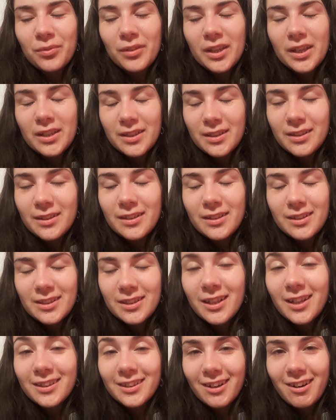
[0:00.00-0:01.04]
it it's
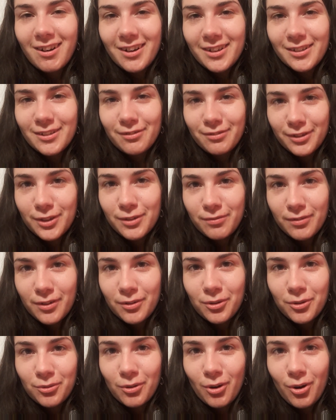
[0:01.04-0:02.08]
not kind of, it's
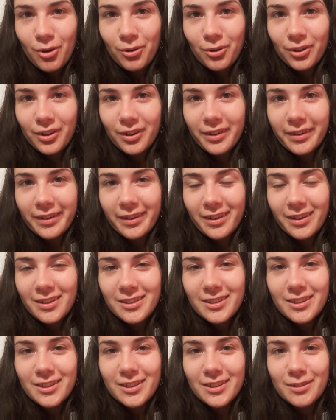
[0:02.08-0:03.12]
very wrong.
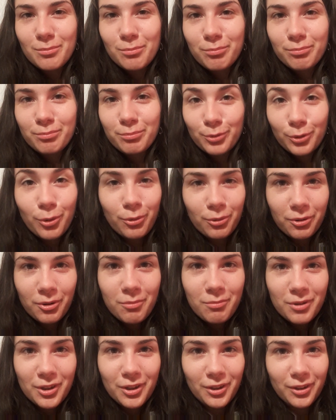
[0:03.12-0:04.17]
It's
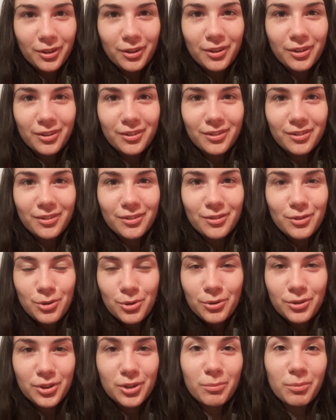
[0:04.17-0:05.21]
programming
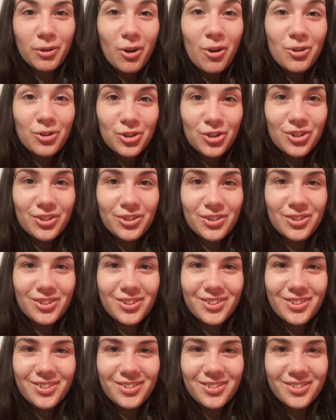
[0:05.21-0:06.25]
your
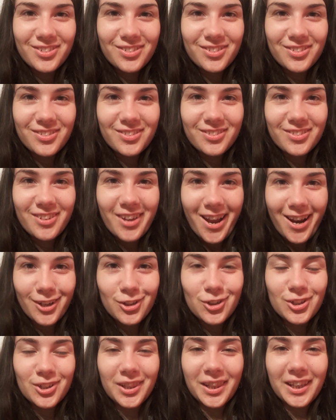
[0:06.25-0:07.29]
subconscious
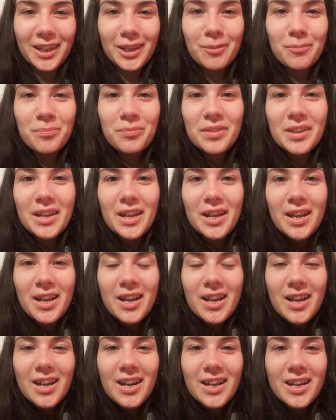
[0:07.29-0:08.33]
actually.
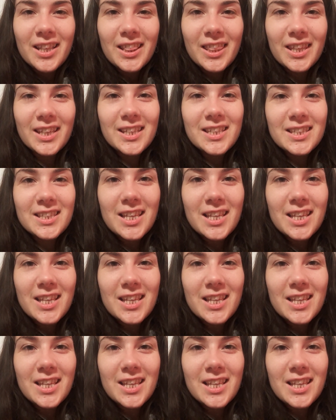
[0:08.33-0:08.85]
Thing is